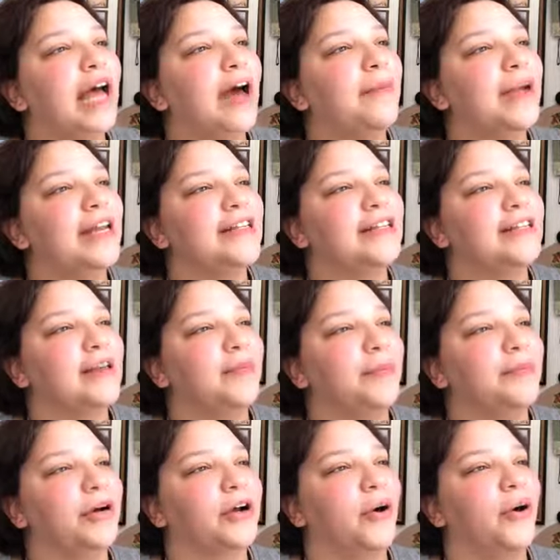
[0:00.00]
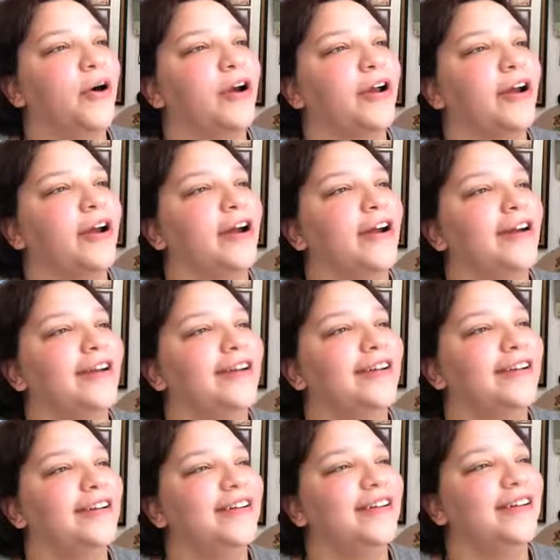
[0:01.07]
Amanda says, I'm a book hoarder.
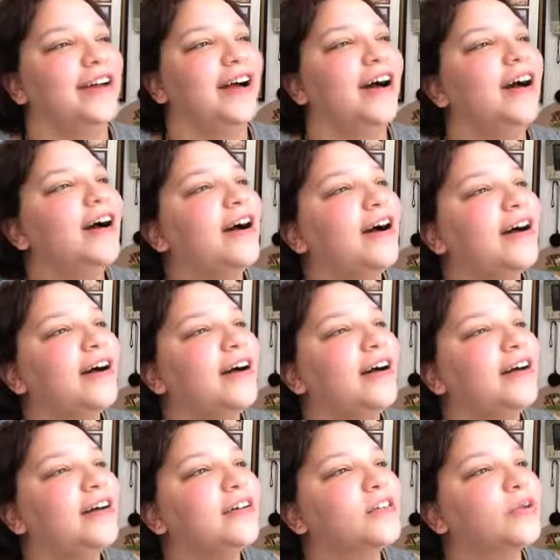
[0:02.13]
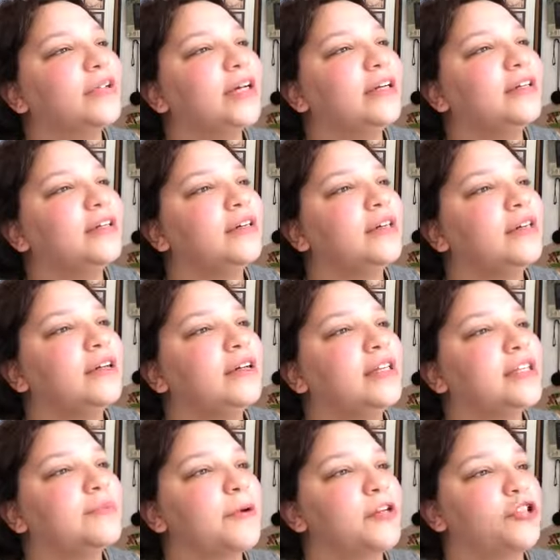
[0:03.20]
Scroll down.
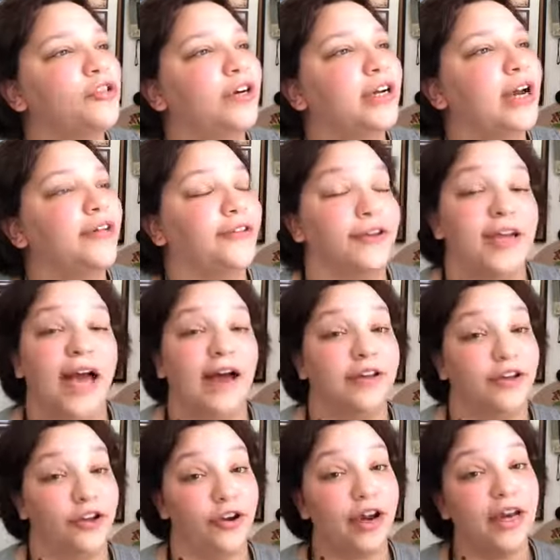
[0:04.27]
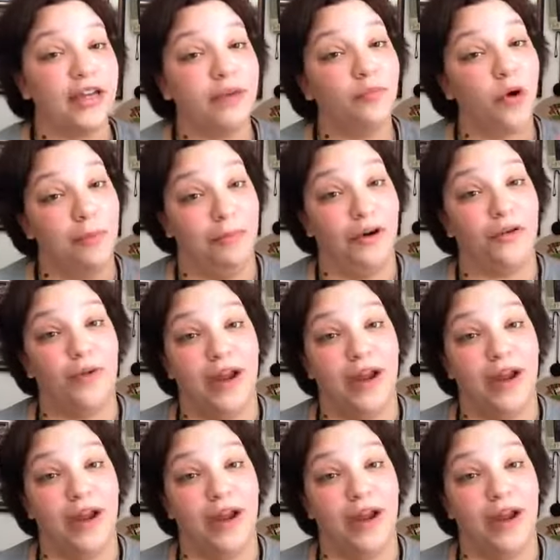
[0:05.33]
Spiritual and other. Yeah, you're gonna get more book